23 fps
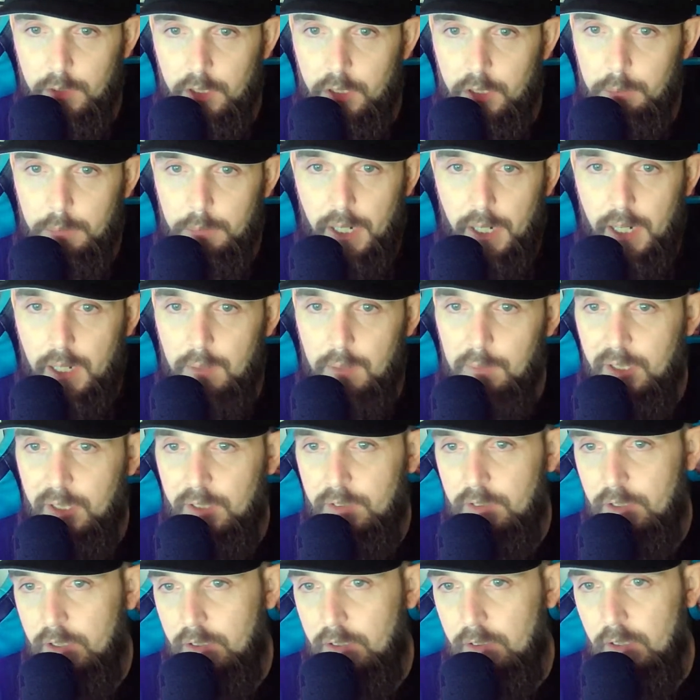him a good buy
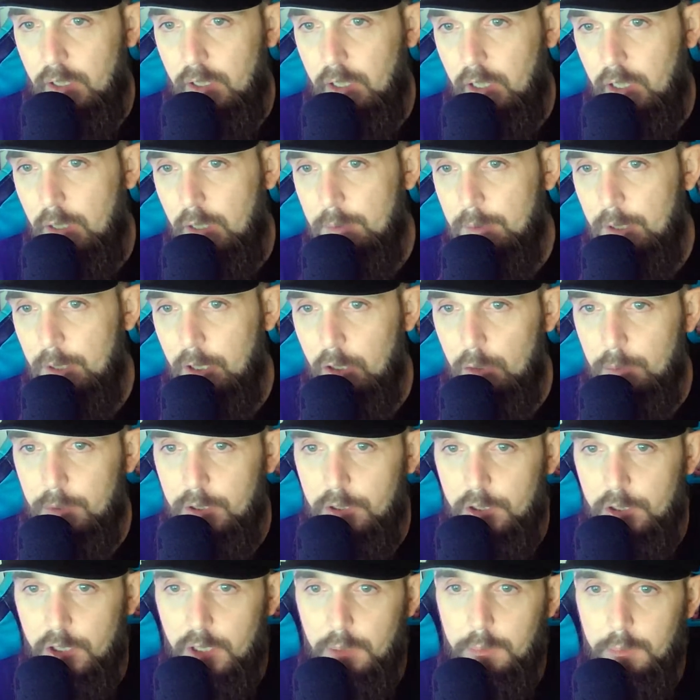because he's going to come a little
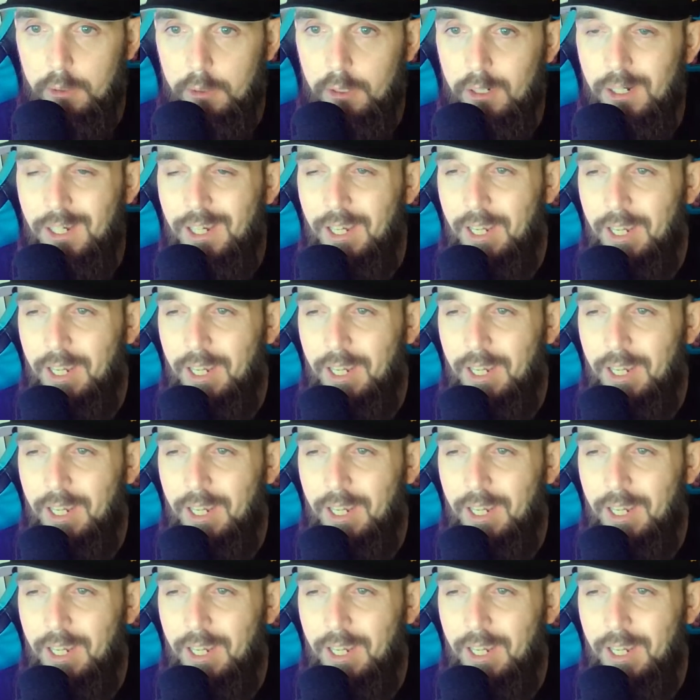bit cheaper,